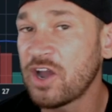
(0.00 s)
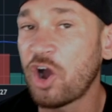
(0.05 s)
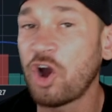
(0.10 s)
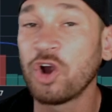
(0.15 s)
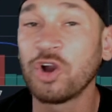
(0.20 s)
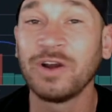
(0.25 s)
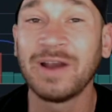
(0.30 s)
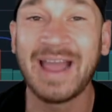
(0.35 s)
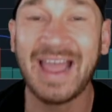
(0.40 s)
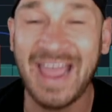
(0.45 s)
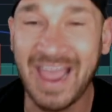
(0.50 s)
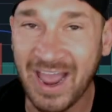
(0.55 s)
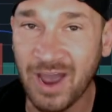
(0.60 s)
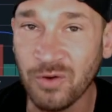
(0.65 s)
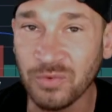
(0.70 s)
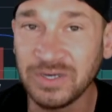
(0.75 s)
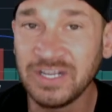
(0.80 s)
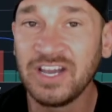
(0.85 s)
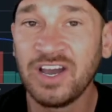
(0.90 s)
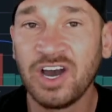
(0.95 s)
are
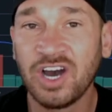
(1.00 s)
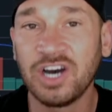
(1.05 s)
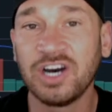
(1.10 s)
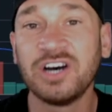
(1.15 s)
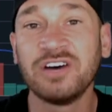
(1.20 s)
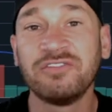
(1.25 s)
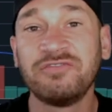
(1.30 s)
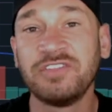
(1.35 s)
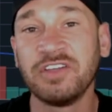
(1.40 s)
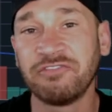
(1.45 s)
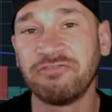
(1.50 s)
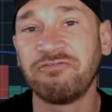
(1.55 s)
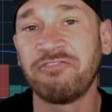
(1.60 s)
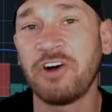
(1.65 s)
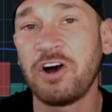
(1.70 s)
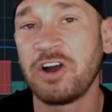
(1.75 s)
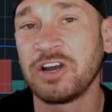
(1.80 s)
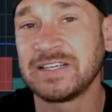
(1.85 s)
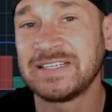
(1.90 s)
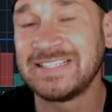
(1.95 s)
out of the
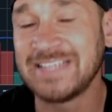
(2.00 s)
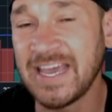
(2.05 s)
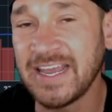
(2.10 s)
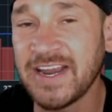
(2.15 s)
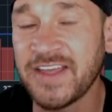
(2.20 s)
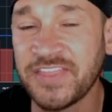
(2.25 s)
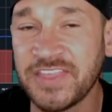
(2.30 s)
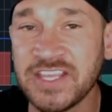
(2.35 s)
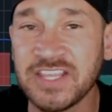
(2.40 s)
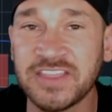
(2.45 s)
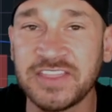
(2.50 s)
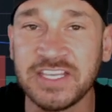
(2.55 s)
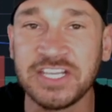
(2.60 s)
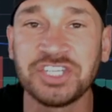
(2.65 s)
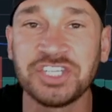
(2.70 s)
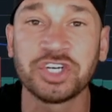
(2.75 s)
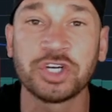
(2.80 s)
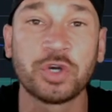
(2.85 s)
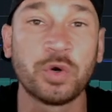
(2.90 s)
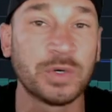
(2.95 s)
fog yet. I think things
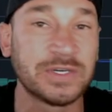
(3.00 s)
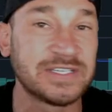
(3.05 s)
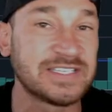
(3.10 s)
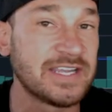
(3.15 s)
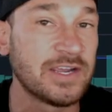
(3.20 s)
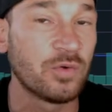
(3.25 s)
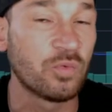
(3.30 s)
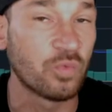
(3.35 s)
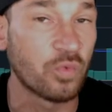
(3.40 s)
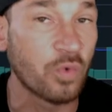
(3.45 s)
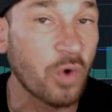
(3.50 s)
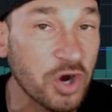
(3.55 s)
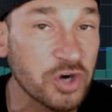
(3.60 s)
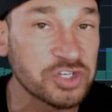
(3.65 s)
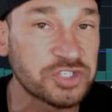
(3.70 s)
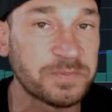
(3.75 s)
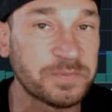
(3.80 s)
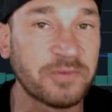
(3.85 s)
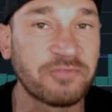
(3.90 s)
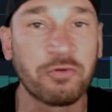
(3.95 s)
are going to get
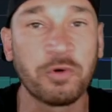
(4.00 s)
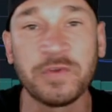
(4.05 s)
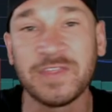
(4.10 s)
worse before